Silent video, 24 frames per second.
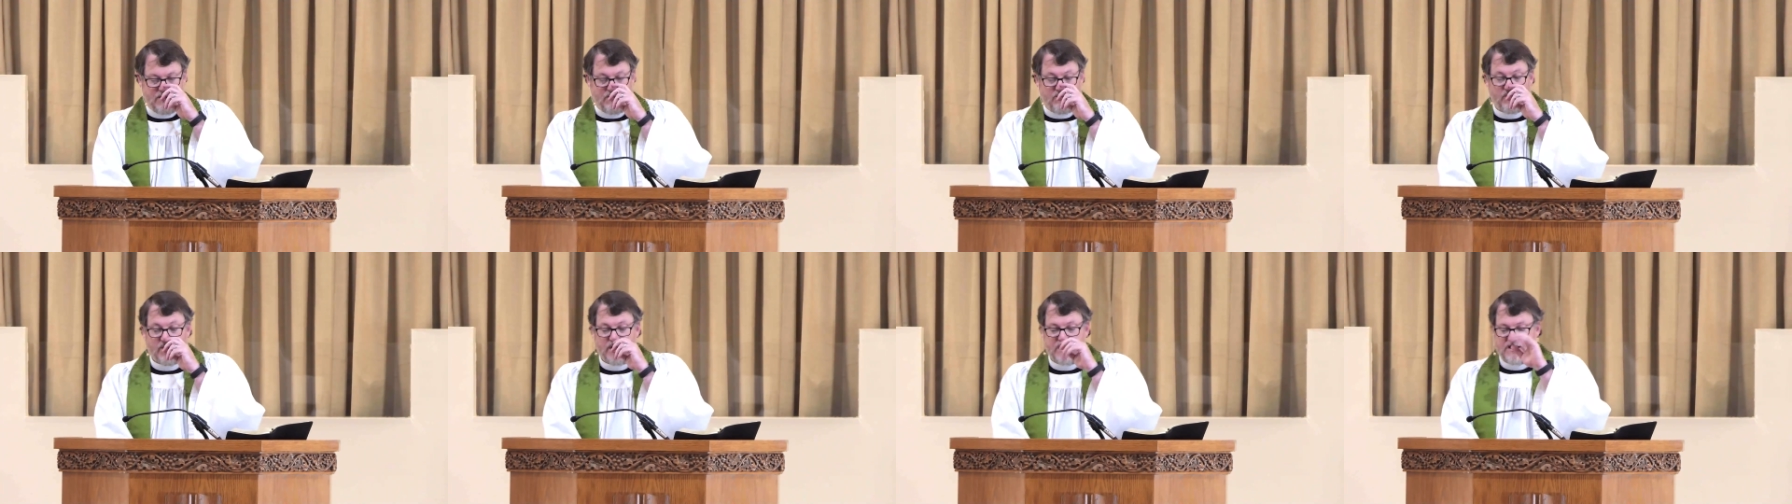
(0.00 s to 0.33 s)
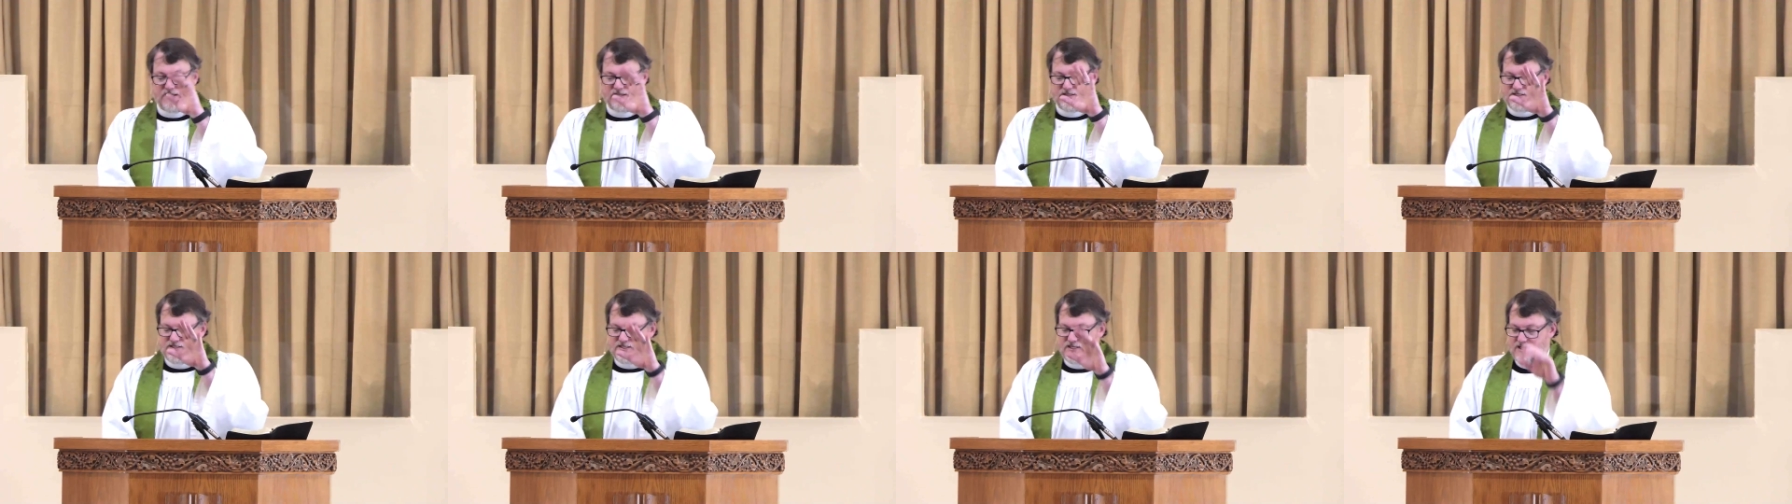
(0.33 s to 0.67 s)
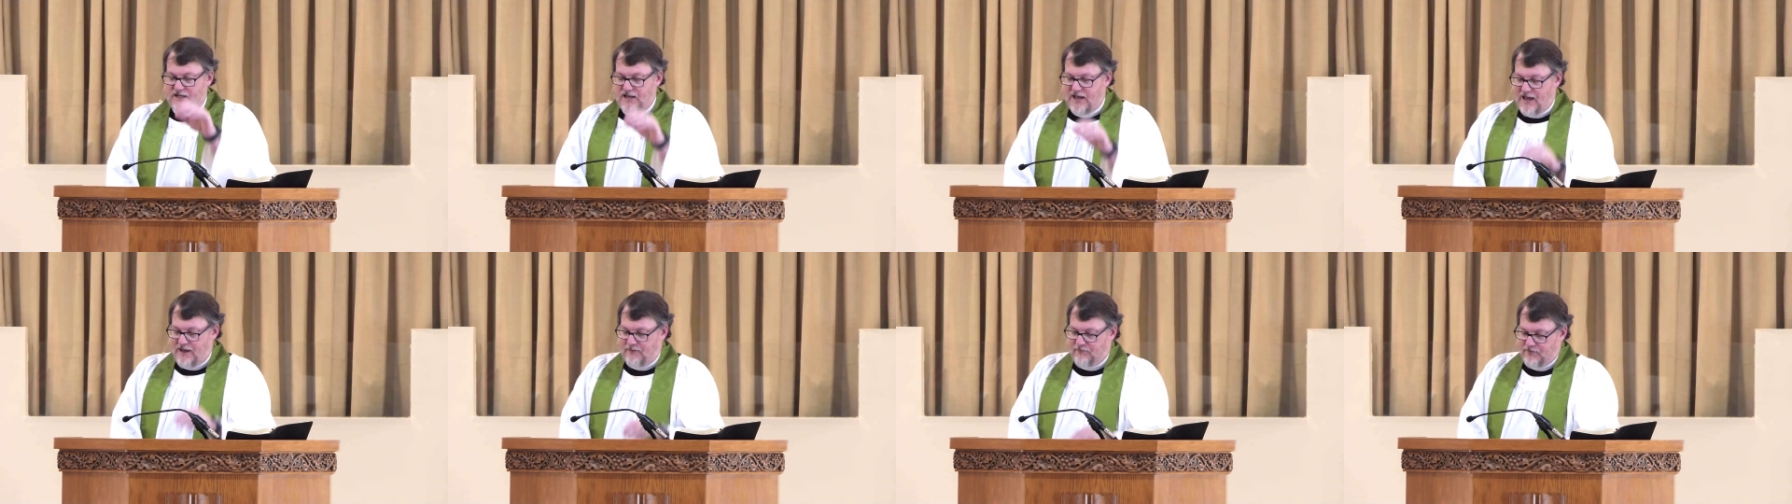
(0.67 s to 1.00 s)
what he had seen
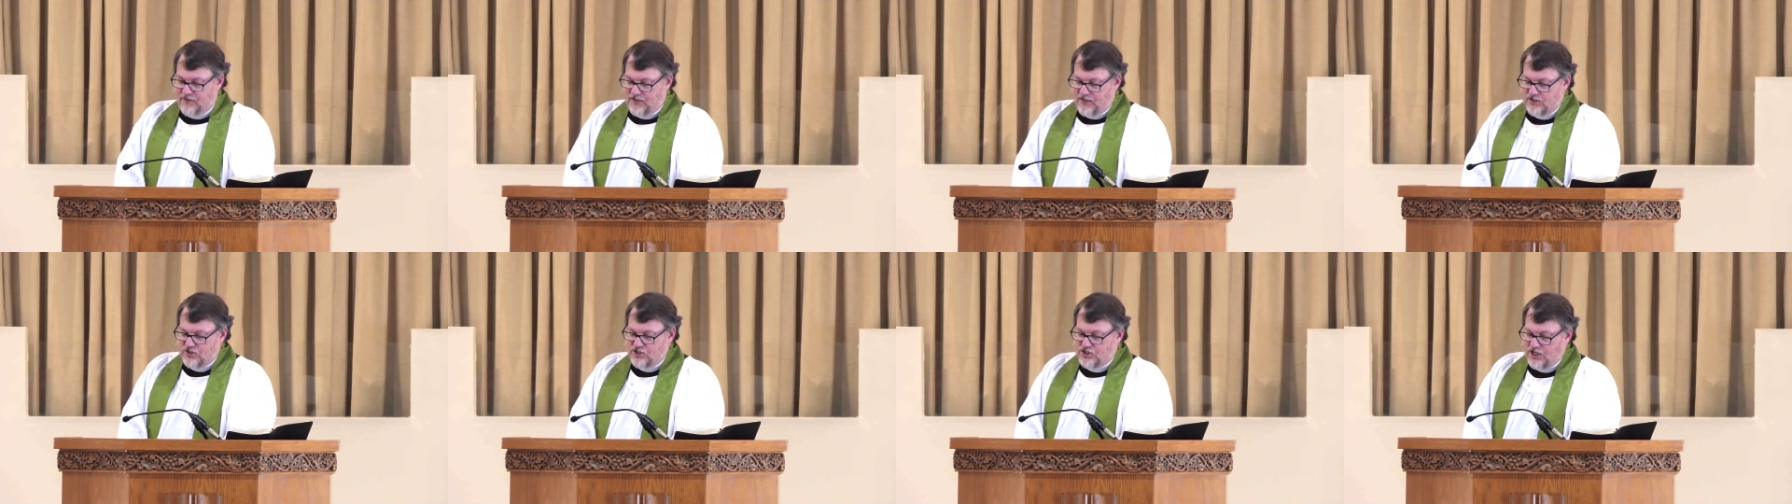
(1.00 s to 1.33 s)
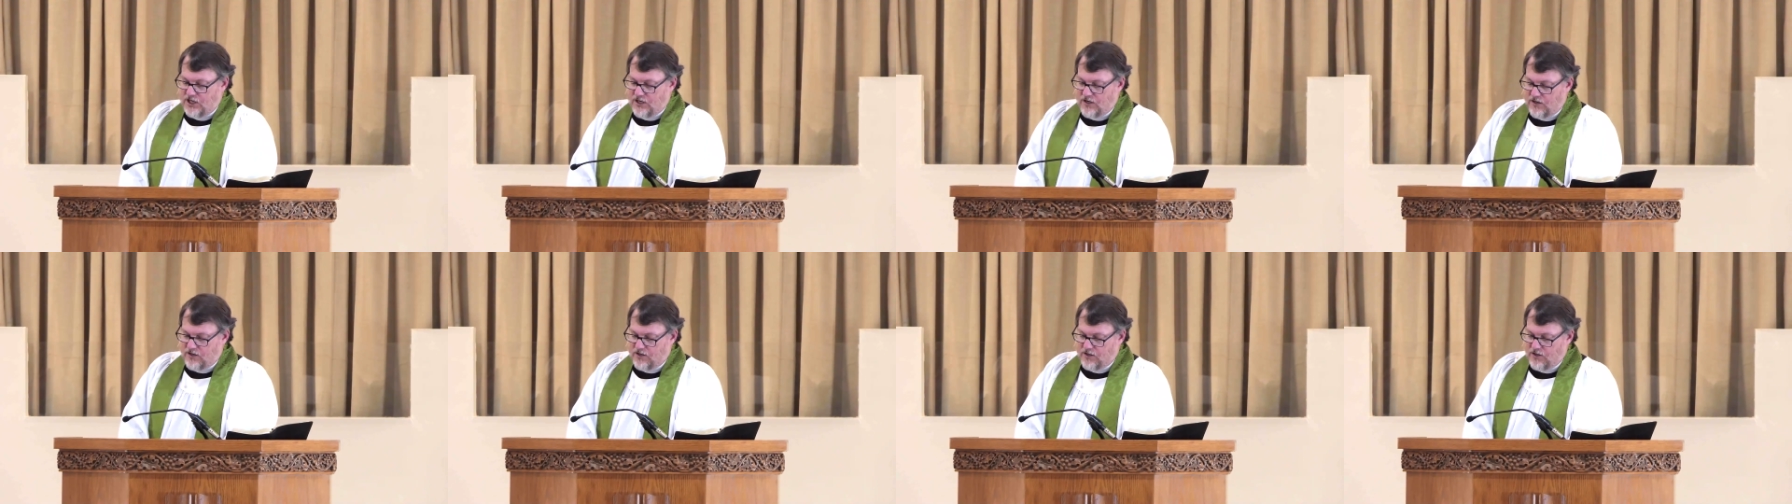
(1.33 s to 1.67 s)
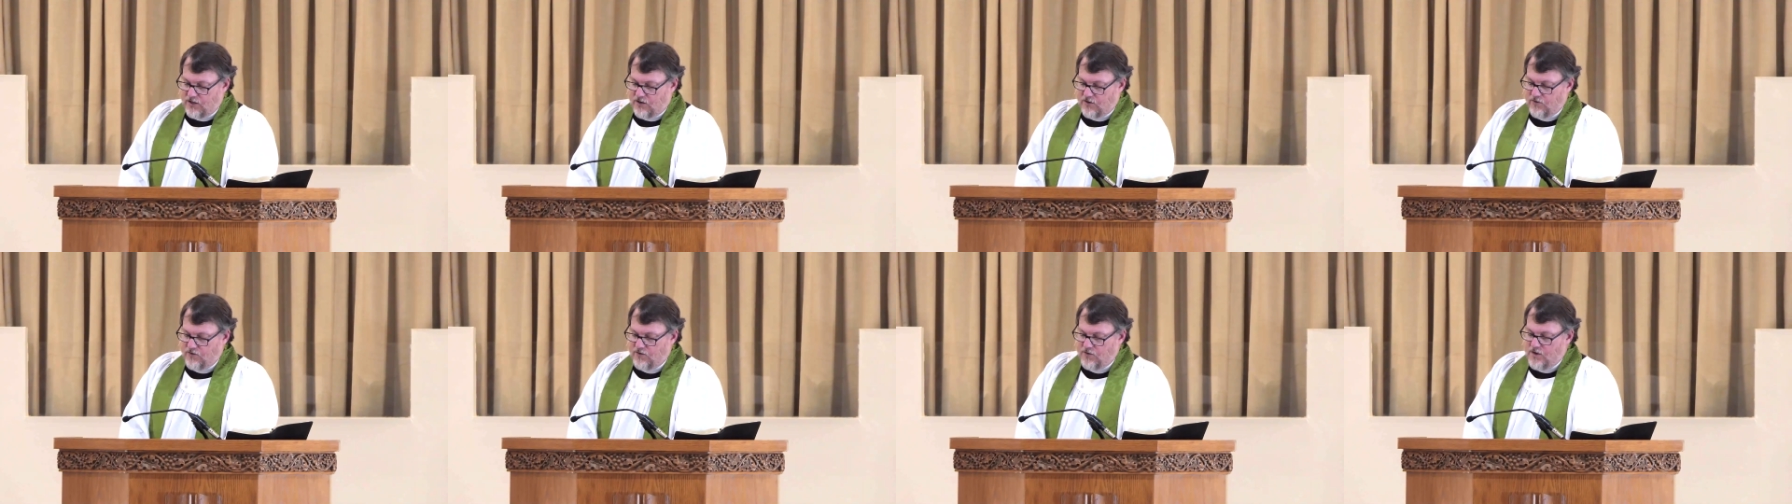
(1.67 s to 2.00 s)
happen in
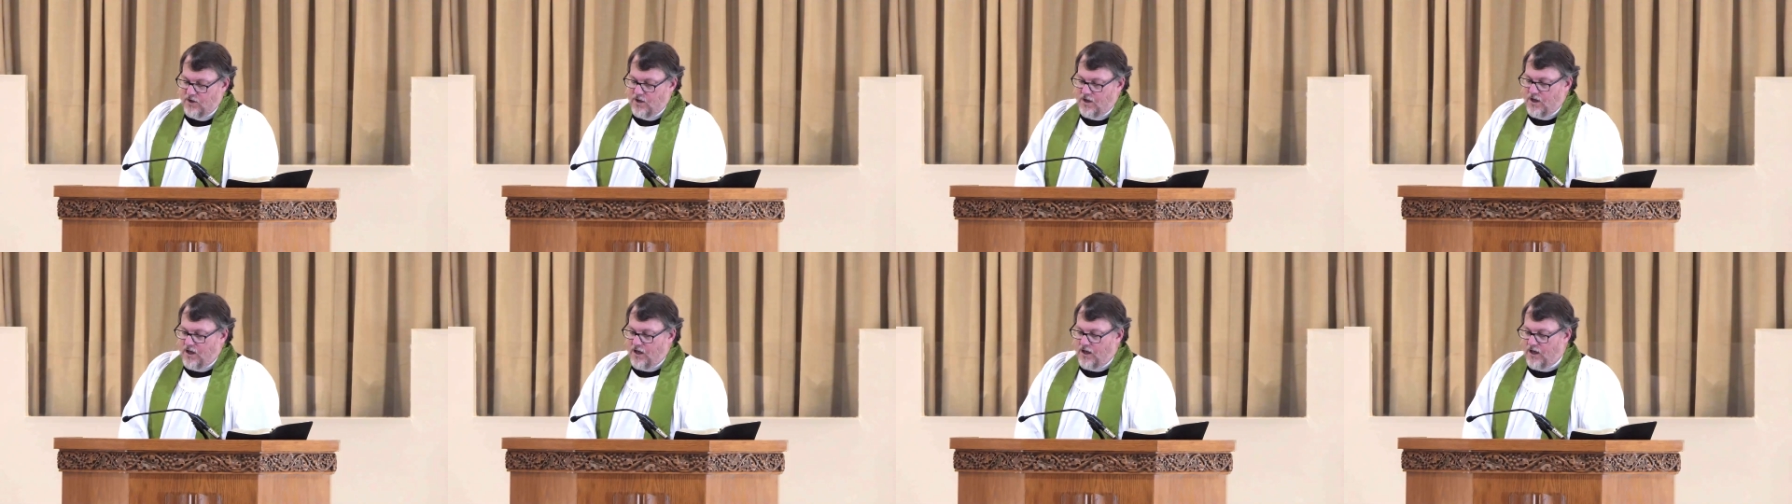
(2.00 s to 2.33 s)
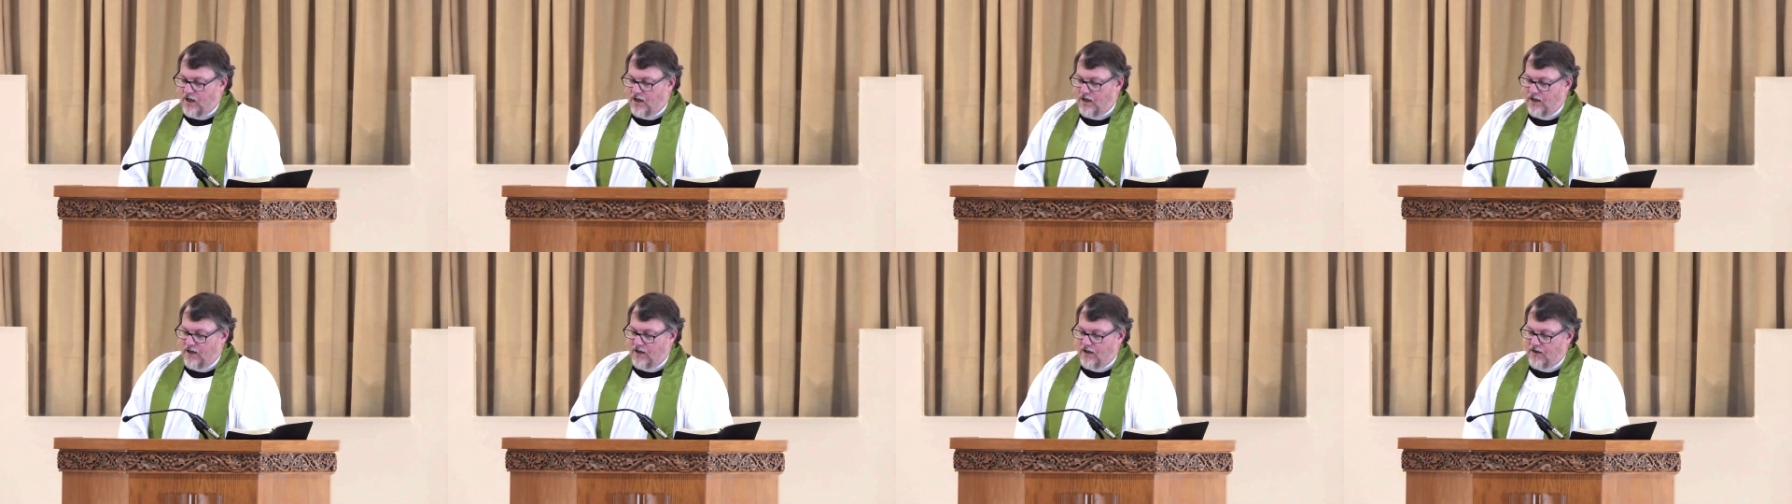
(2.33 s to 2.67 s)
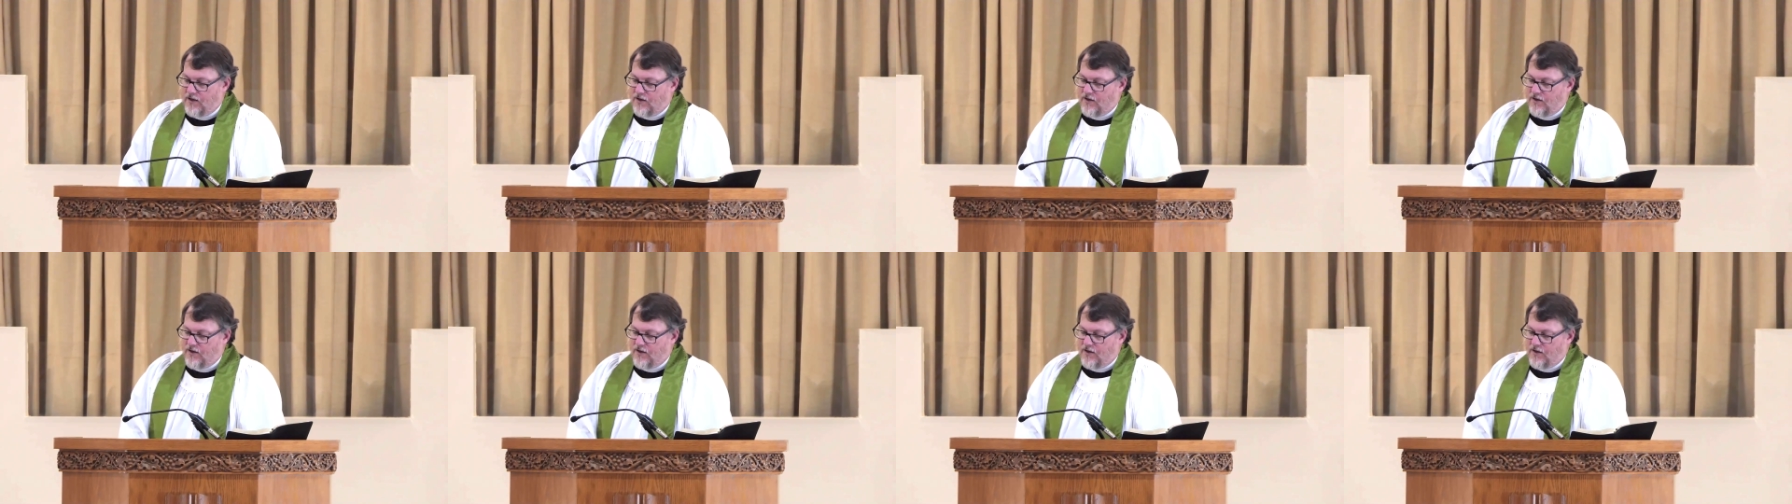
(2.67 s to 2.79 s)
Jericho, uh,